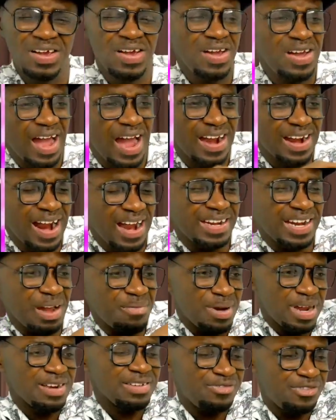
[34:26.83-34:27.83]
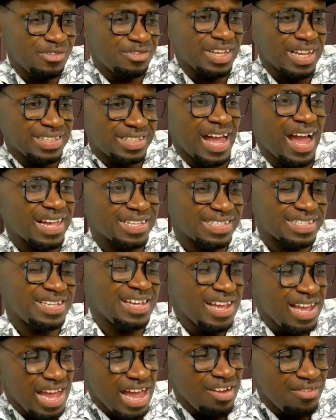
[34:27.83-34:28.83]
Agradaa man 50,000
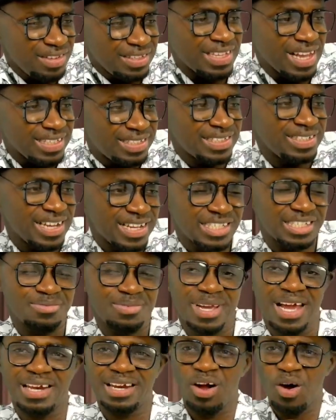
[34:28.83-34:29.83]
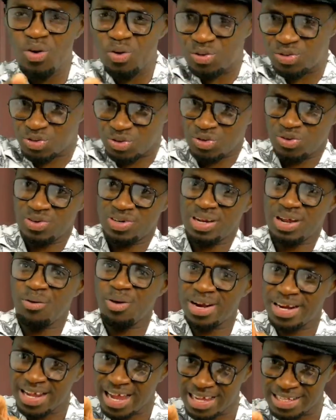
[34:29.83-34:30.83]
every 30 days bia na oguso na
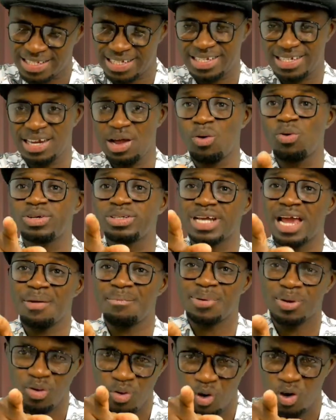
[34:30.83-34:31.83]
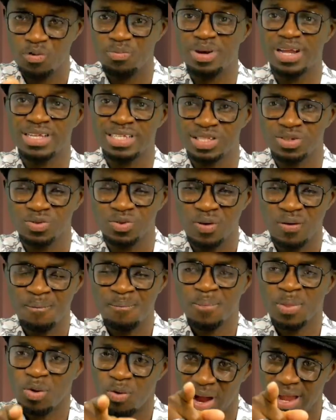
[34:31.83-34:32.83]
wani agye na wo type God bless you
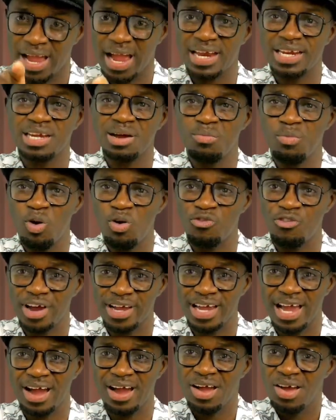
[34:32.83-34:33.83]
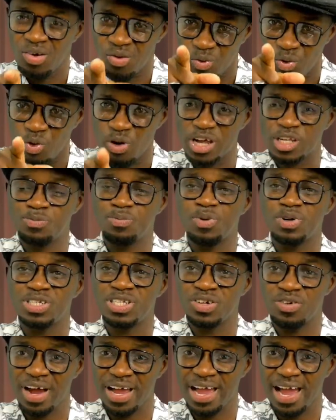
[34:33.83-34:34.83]
why are there more fire wo
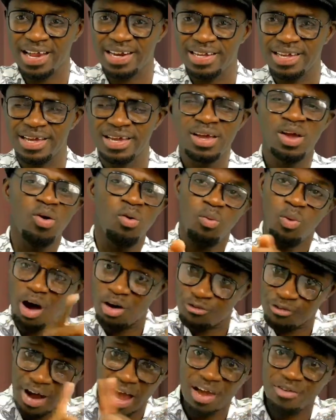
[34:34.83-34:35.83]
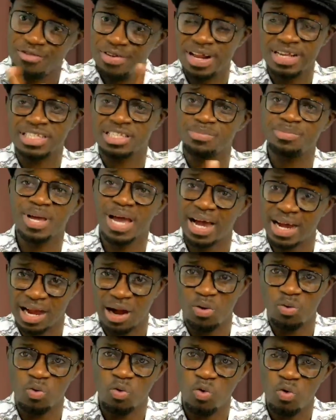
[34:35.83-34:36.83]
exposing why are there wanfa evidence bia nka
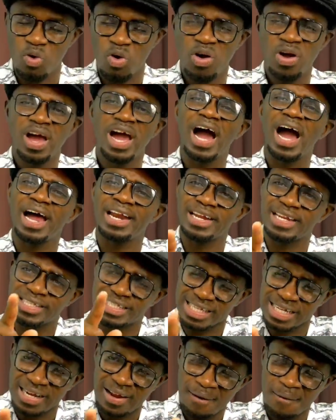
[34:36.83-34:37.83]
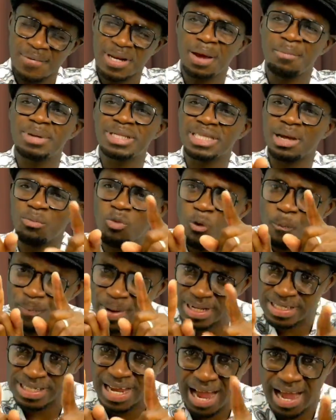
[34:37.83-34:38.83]
ho ade kyi na metam o
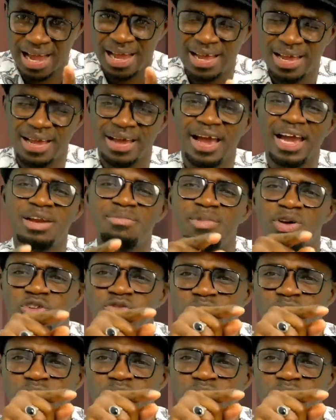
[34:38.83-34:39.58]
picture Edbetumi